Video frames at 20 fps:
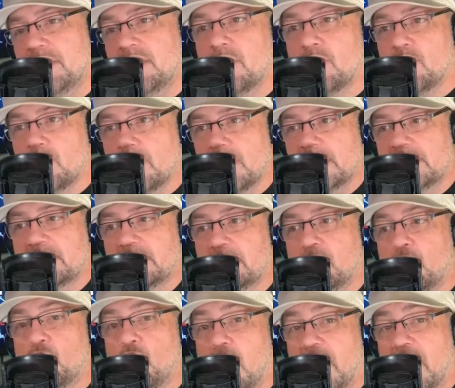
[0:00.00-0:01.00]
a
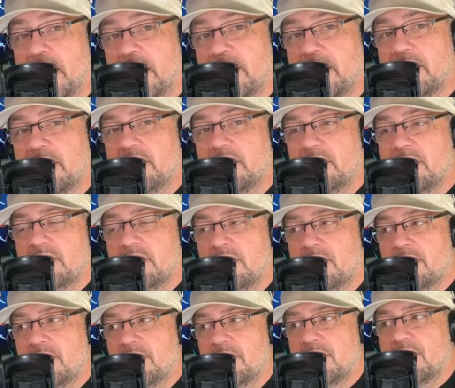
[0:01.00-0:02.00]
reason why
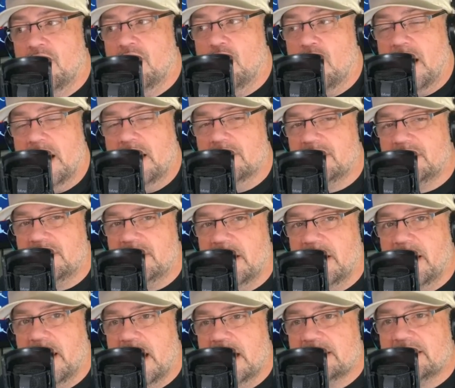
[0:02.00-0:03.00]
Ohio
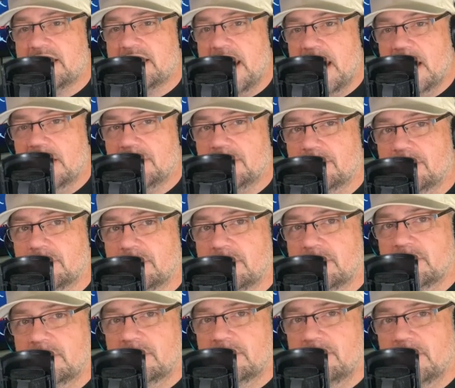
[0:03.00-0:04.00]
State has canceled
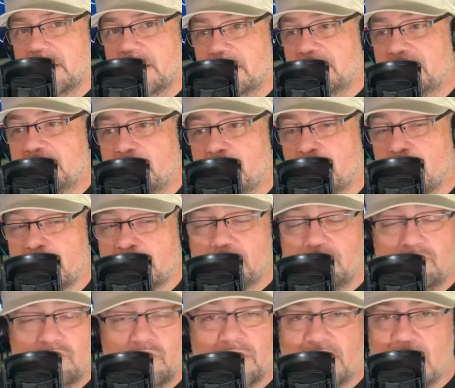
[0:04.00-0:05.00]
its series,
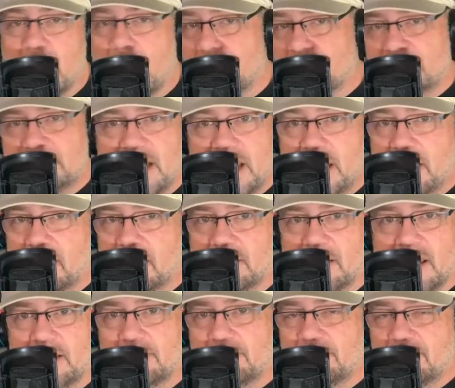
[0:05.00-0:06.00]
without saying
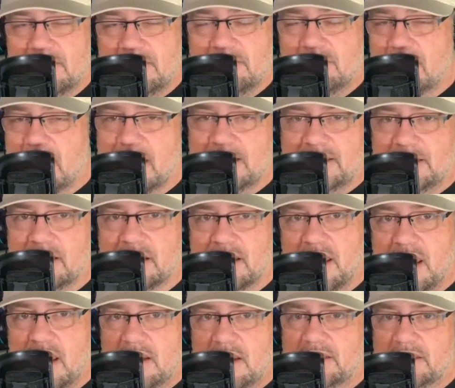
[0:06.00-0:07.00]
that that's the
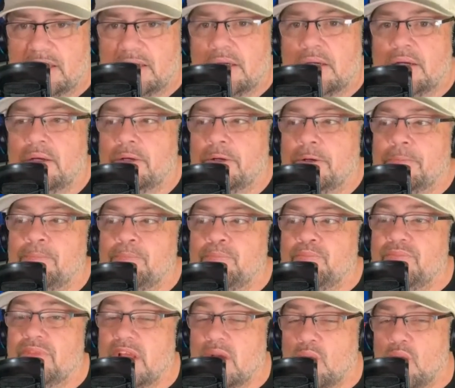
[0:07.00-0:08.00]
case,
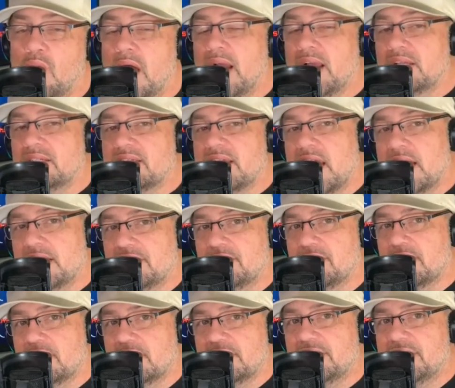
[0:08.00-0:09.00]
that why it's canceled
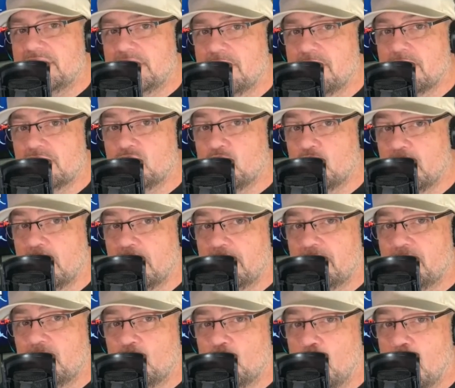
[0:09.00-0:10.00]
its series with
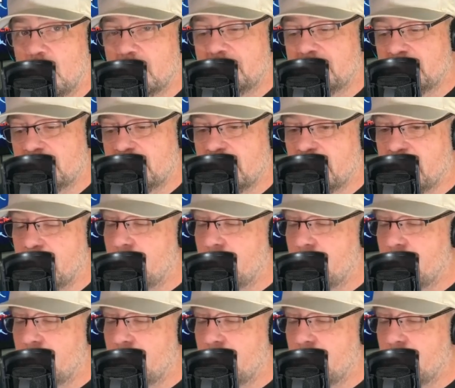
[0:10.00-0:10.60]
Washington,